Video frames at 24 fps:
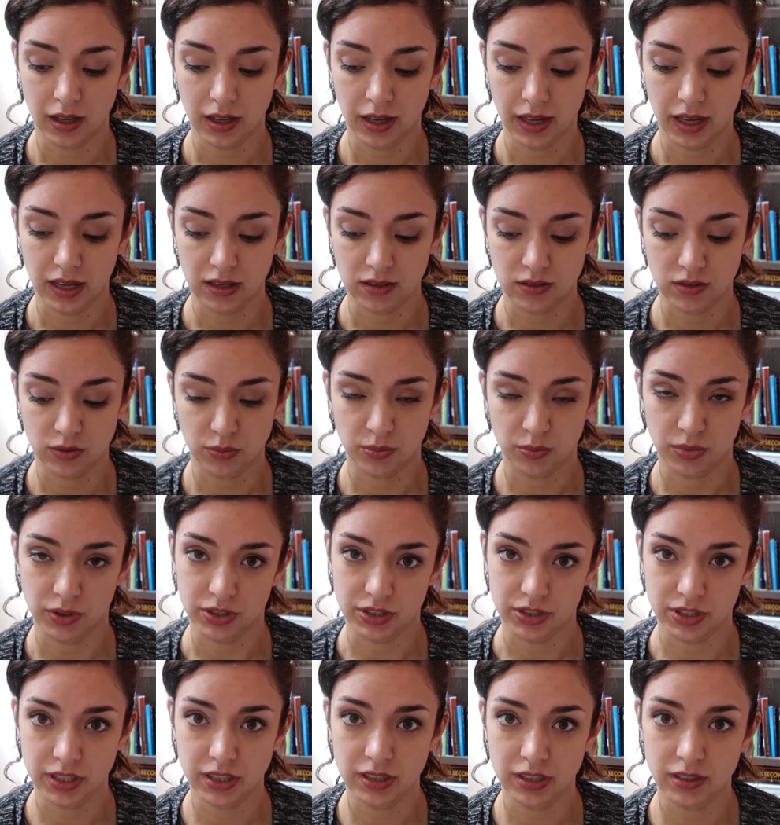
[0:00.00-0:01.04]
het
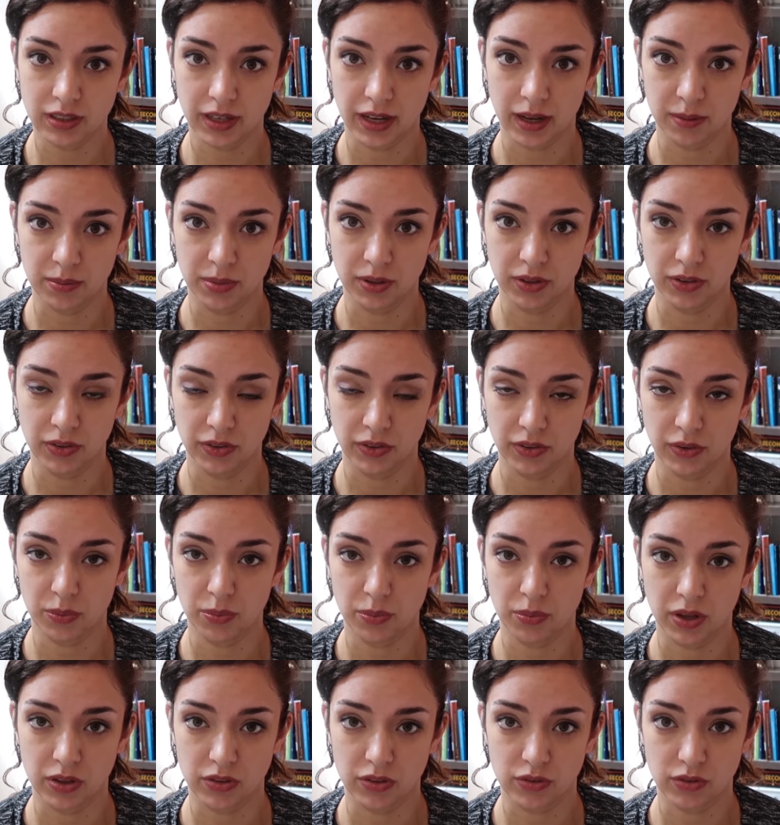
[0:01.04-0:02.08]
plezier hebben
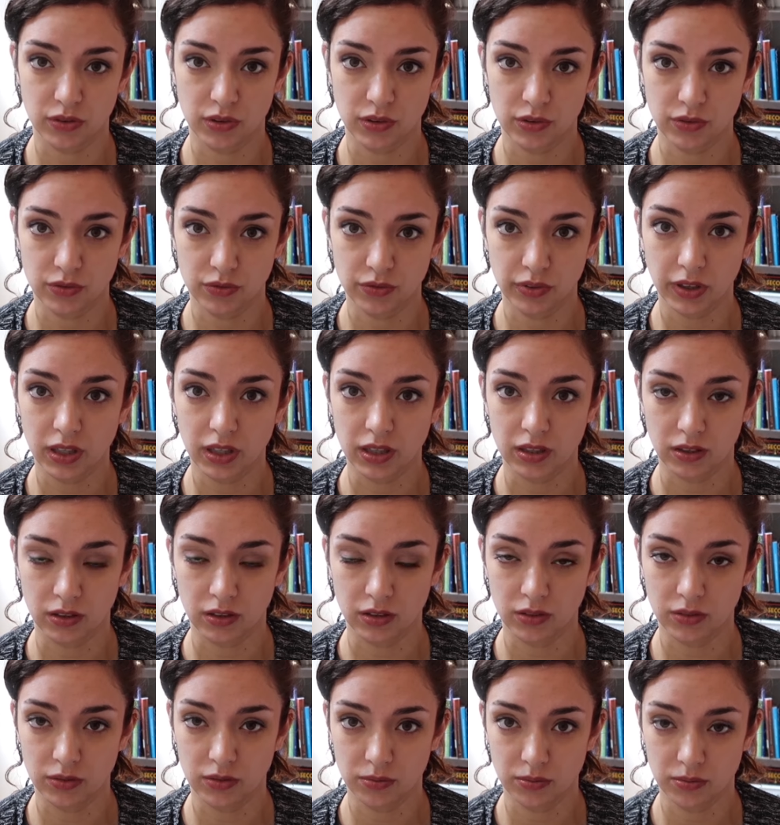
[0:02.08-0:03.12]
met
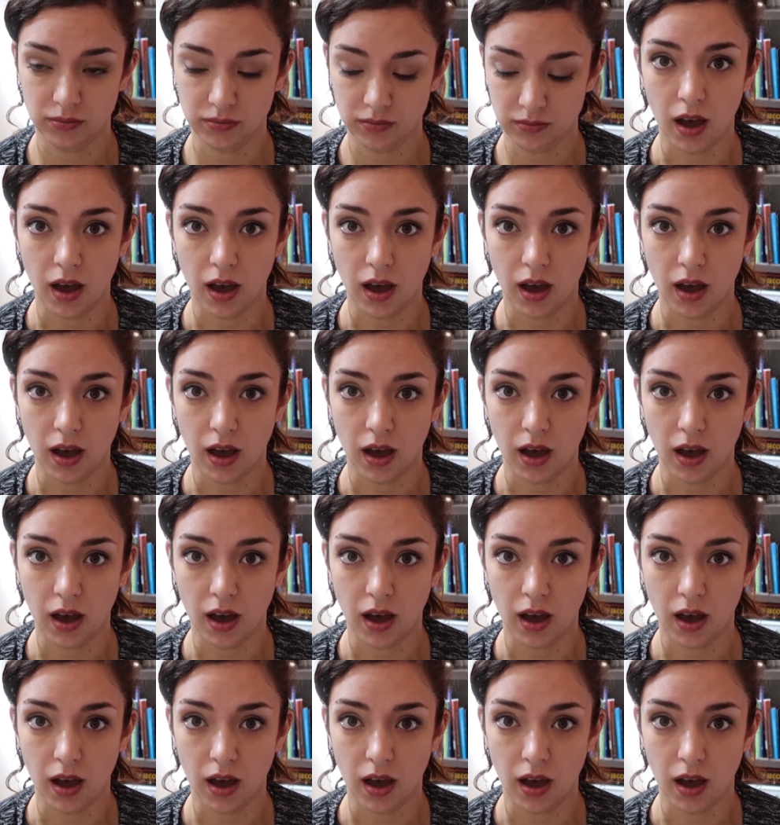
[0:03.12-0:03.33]
vrienden.